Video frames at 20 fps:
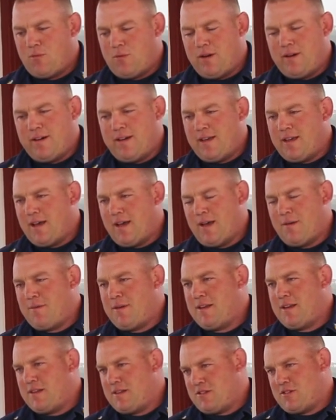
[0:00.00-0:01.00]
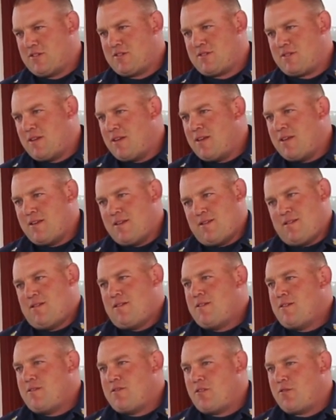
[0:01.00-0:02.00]
really, I mean, just
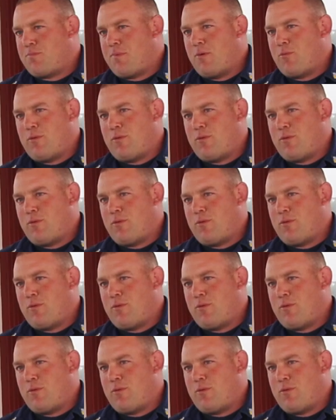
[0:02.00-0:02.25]
just